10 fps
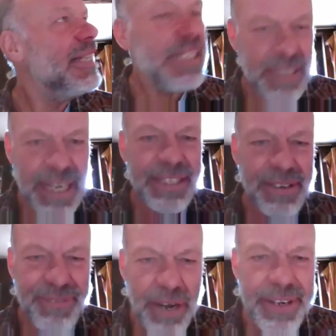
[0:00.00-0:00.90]
it's
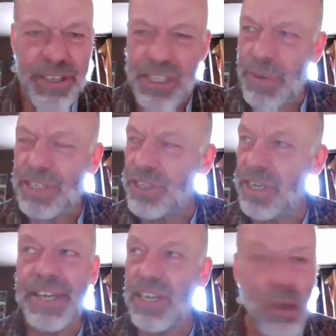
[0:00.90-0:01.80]
a very good question,
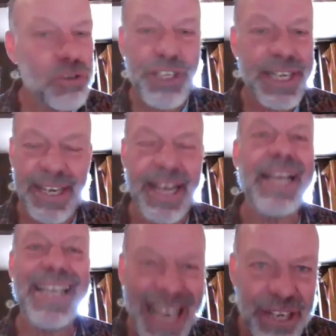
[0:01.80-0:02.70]
and logically,
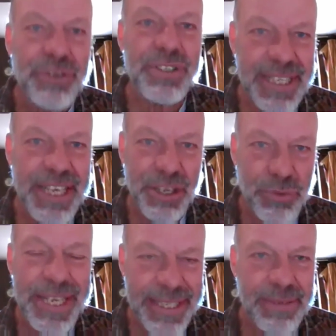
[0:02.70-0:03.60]
I cannot see the
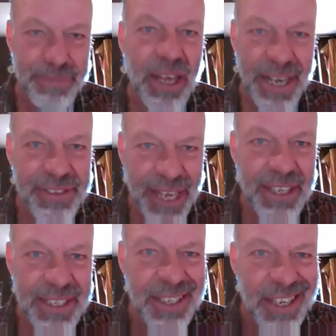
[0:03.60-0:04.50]
reason behind
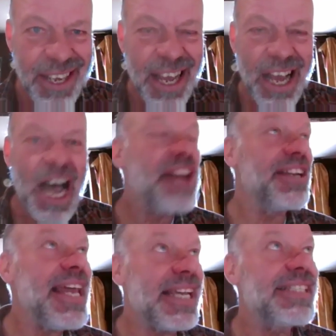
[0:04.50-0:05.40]
that,
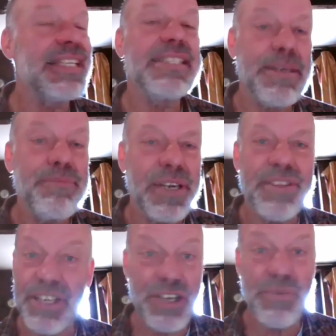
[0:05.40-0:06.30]
unless it's simply
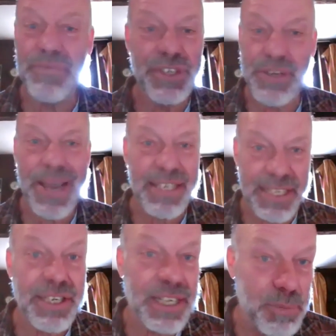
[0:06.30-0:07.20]
that you
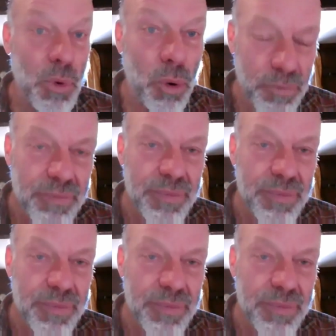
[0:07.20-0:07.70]
exercise more.